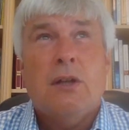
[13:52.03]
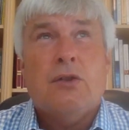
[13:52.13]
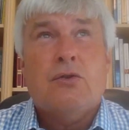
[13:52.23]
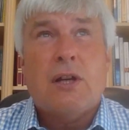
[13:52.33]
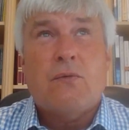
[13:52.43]

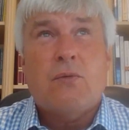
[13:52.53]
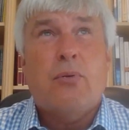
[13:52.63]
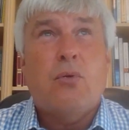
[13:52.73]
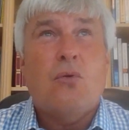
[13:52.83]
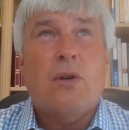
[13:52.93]

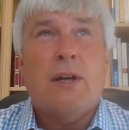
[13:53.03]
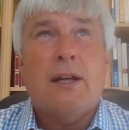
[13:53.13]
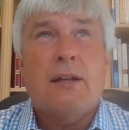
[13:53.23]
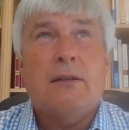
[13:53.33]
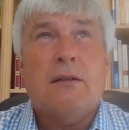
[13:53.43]
Travelport
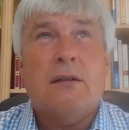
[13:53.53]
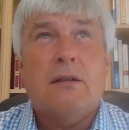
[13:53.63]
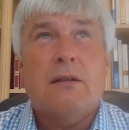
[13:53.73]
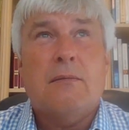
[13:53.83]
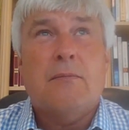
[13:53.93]
and
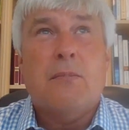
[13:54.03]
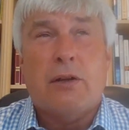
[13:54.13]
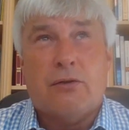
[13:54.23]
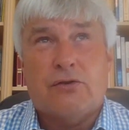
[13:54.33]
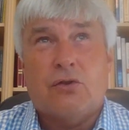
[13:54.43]

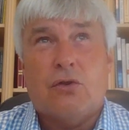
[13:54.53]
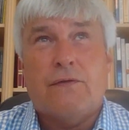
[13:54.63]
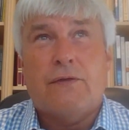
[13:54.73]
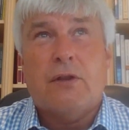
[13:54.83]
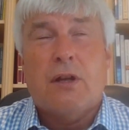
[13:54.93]

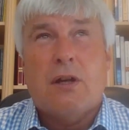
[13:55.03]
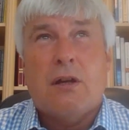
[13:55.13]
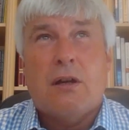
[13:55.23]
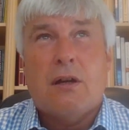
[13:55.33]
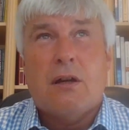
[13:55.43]
Microsoft,
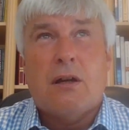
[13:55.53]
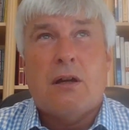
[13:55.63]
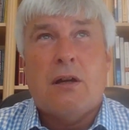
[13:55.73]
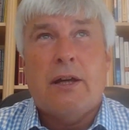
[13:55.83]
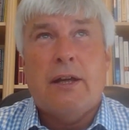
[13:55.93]

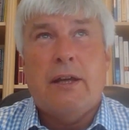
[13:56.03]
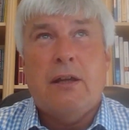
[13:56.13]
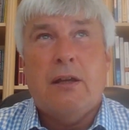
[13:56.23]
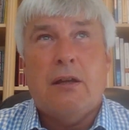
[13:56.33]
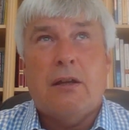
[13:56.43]

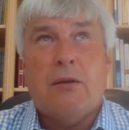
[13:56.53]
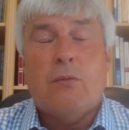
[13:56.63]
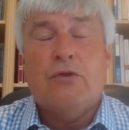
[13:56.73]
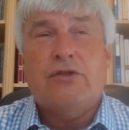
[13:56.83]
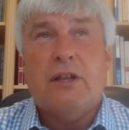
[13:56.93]
I
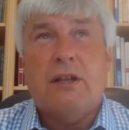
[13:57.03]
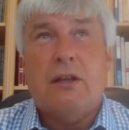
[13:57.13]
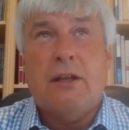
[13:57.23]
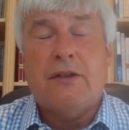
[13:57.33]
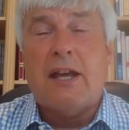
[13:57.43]
was
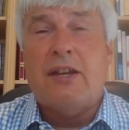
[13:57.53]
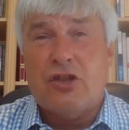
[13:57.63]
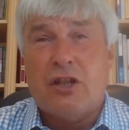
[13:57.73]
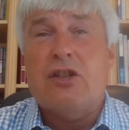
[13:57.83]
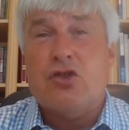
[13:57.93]
in that
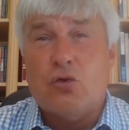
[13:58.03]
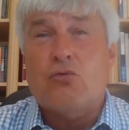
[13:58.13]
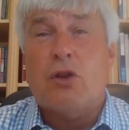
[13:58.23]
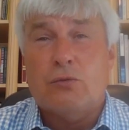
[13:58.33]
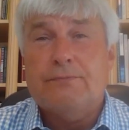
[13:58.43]
educational
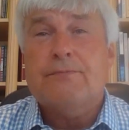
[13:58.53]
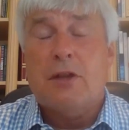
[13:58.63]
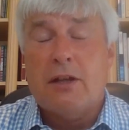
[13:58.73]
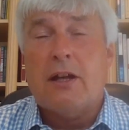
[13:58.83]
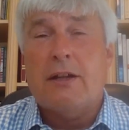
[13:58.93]
role.
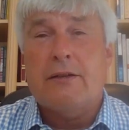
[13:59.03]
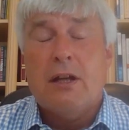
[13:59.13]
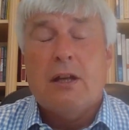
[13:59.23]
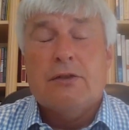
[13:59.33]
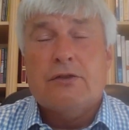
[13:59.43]

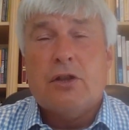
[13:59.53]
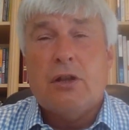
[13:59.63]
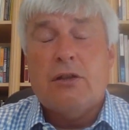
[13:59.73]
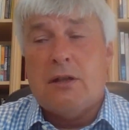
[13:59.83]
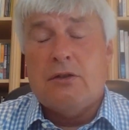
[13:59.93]

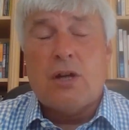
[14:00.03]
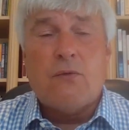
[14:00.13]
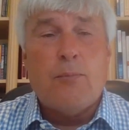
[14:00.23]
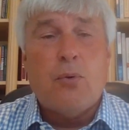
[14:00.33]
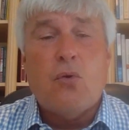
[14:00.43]
In
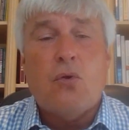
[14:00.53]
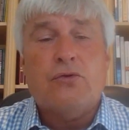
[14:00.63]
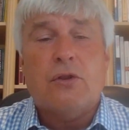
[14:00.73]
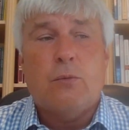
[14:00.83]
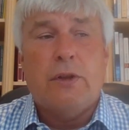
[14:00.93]

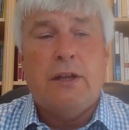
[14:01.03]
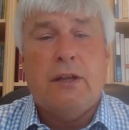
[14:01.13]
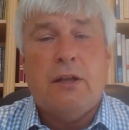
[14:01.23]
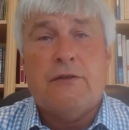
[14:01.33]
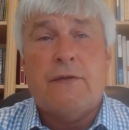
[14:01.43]
Travelport,
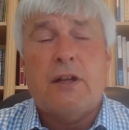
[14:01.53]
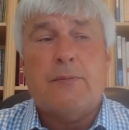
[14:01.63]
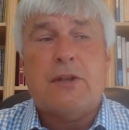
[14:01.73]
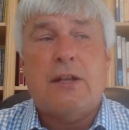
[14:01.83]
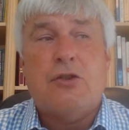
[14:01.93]
we
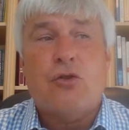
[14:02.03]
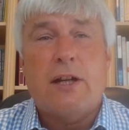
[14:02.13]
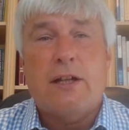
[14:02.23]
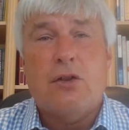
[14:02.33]
developed a training